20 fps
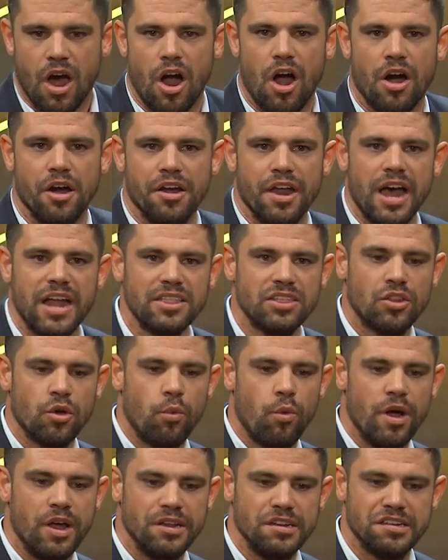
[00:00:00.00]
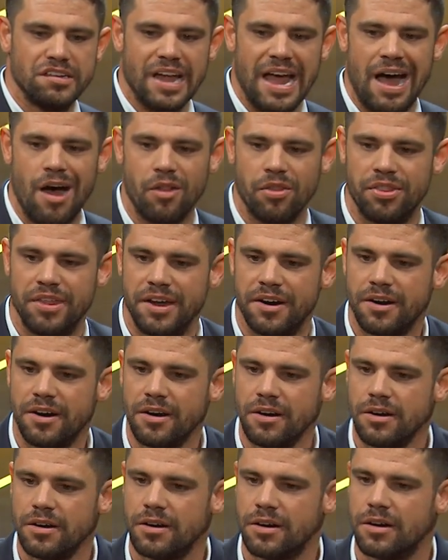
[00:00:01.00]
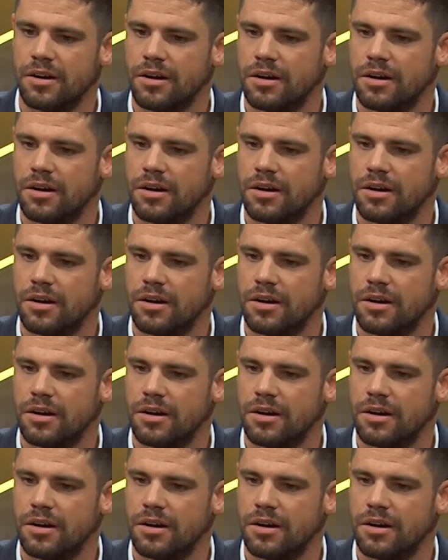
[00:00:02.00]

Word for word: are not the ones out there,